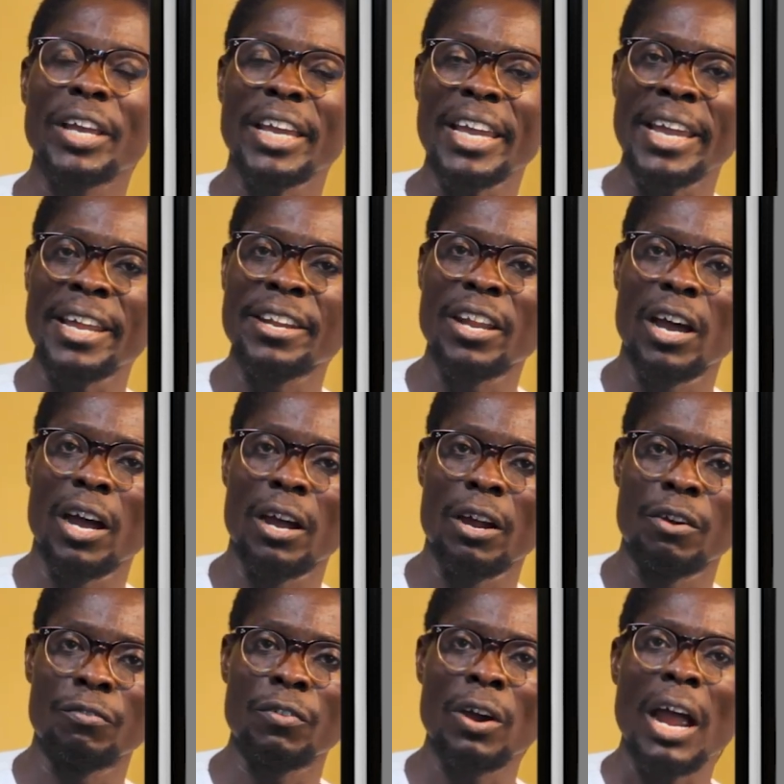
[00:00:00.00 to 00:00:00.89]
a
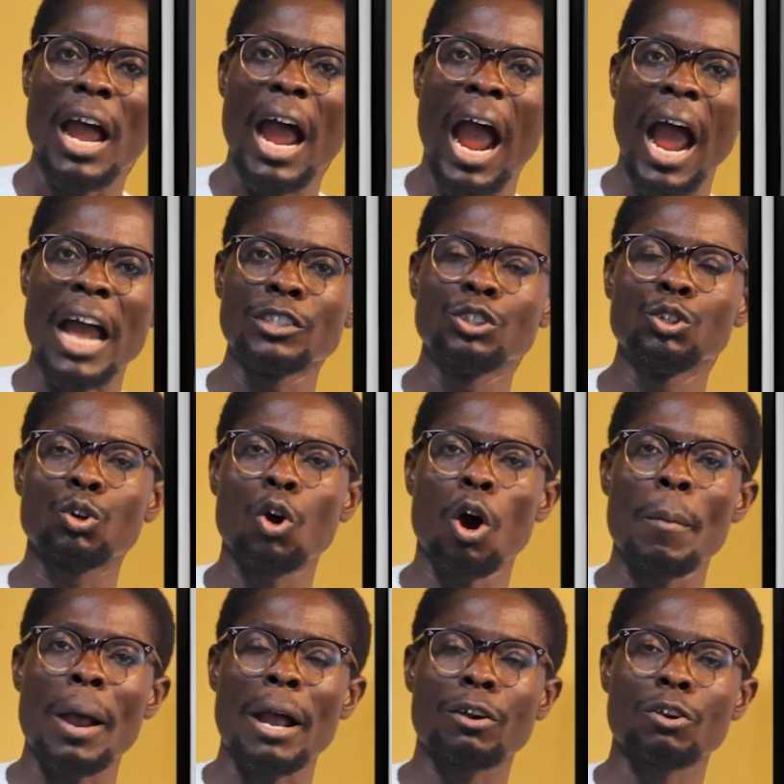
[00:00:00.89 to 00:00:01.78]
nerve and you
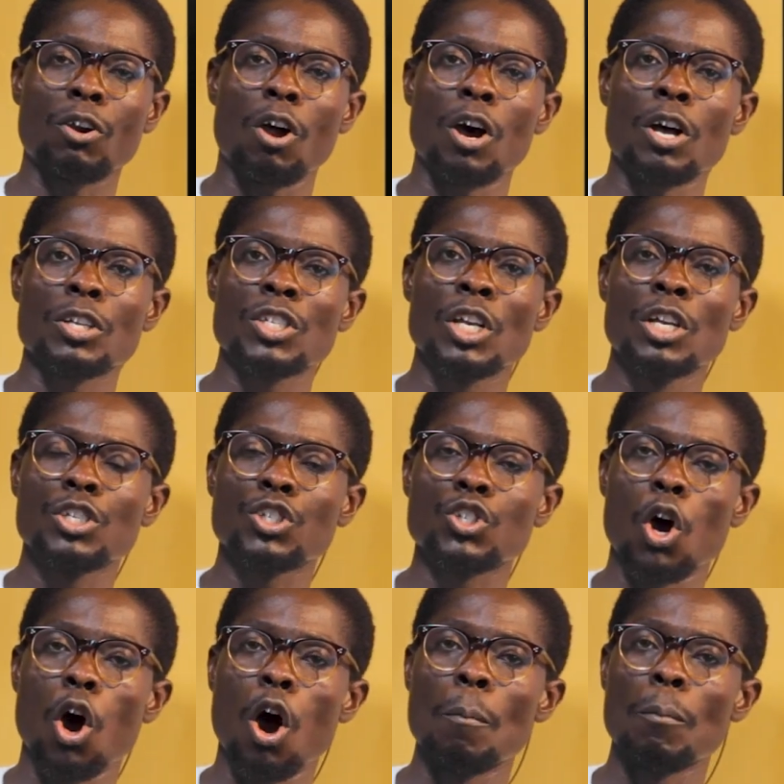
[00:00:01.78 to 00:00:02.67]
come across
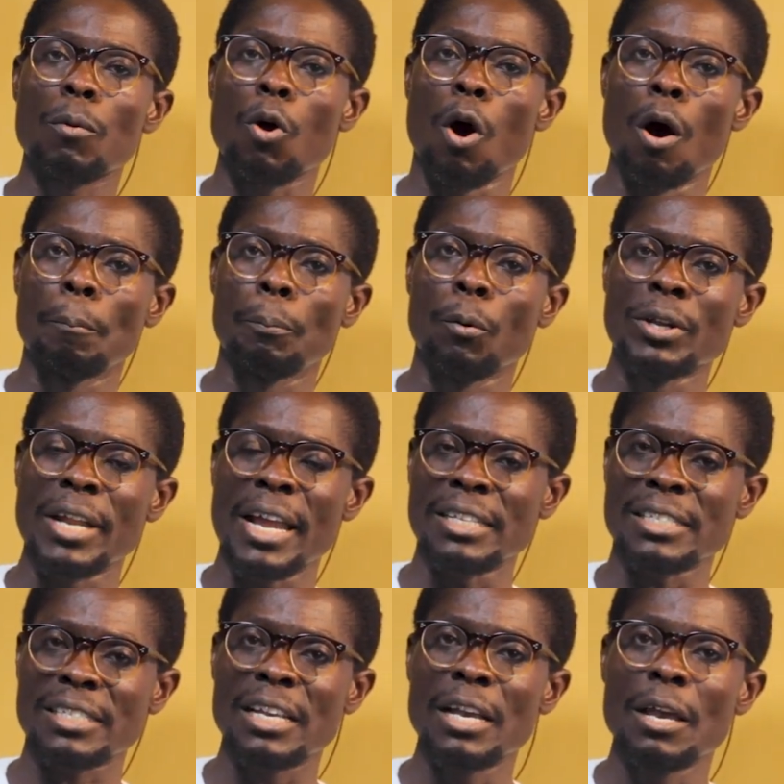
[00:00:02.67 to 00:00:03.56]
some
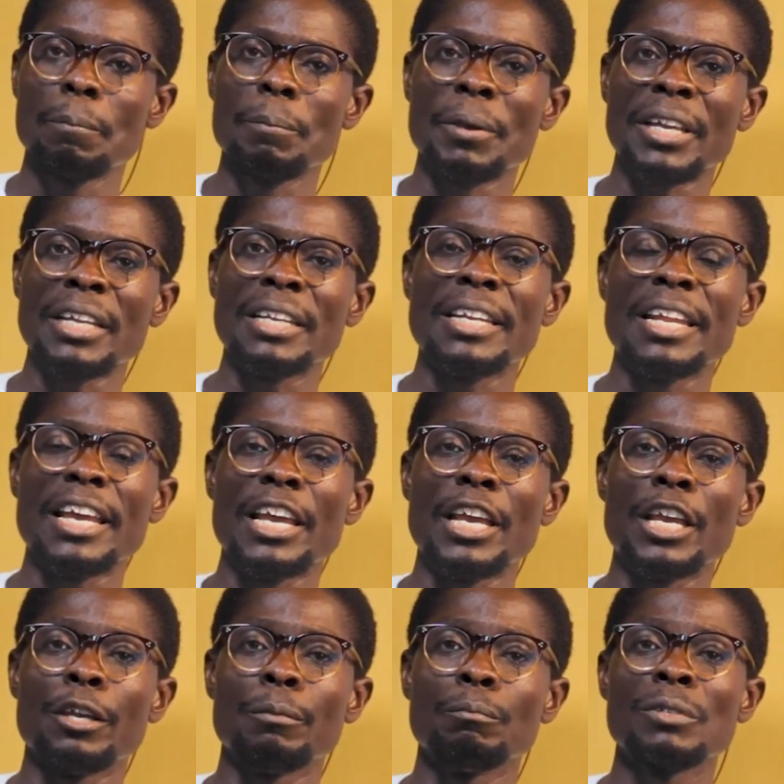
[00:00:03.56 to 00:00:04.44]
components being
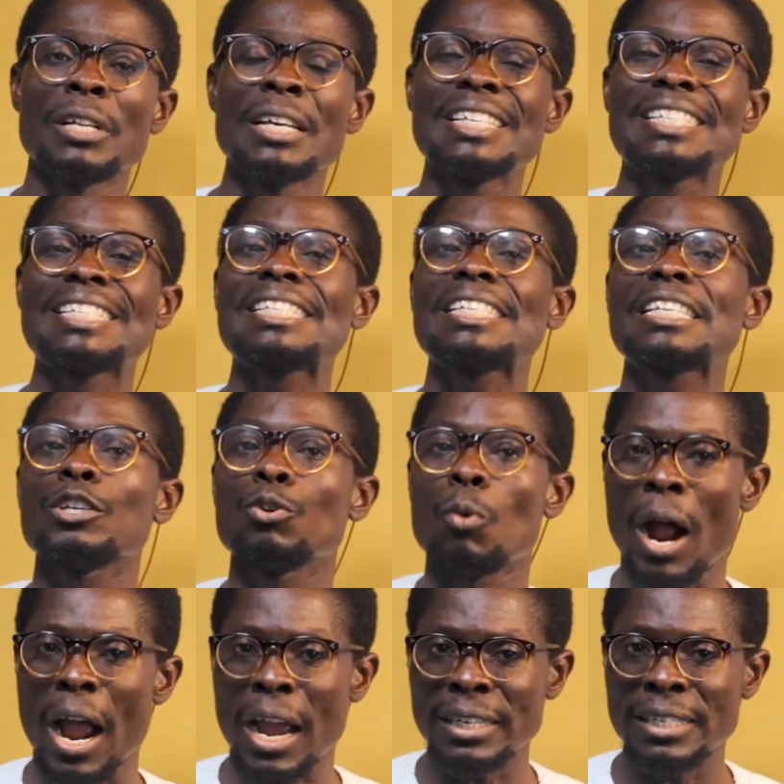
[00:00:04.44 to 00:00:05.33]
named
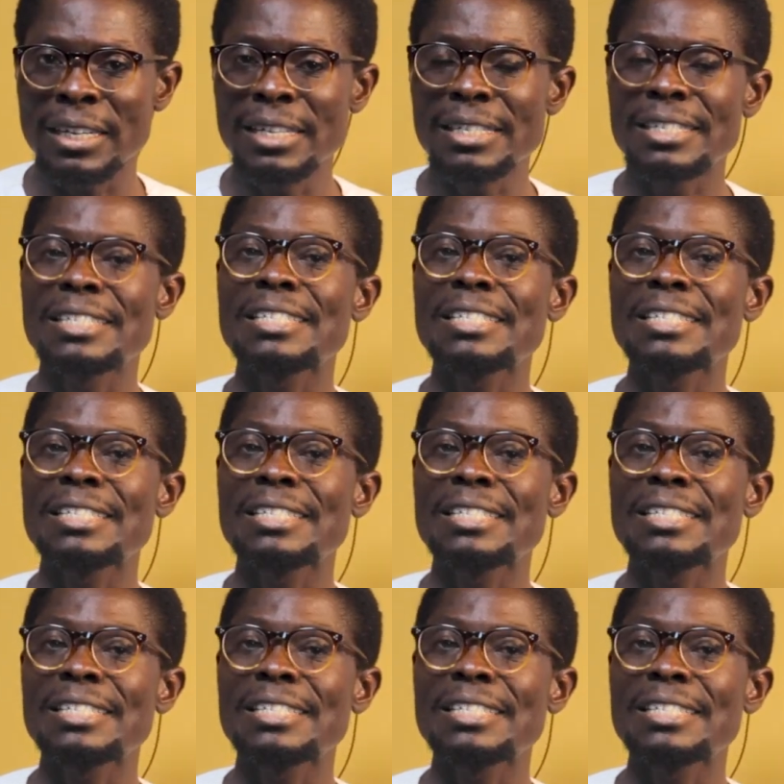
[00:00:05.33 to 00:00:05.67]
Schwann